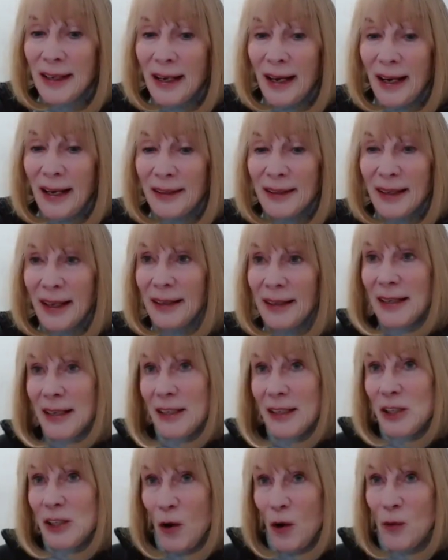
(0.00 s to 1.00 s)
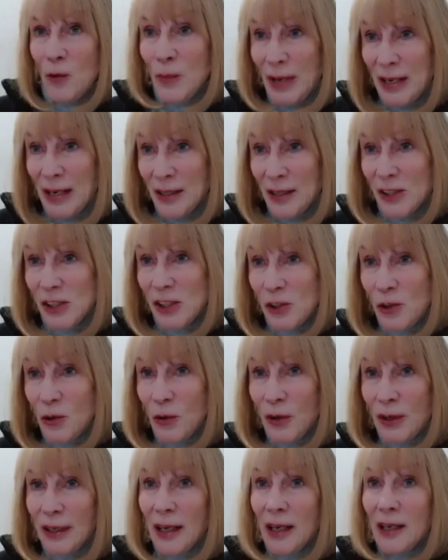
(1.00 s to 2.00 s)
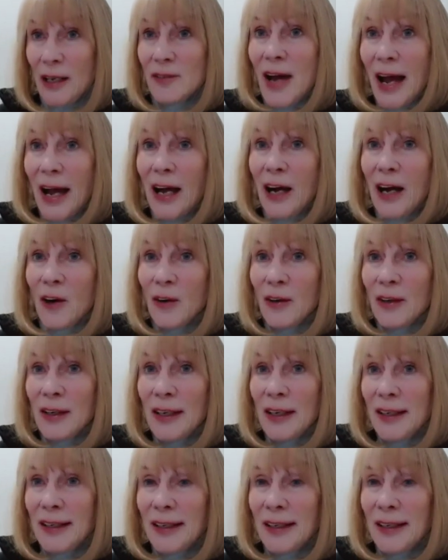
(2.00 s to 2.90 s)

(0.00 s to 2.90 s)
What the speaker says: And then he told me the story of how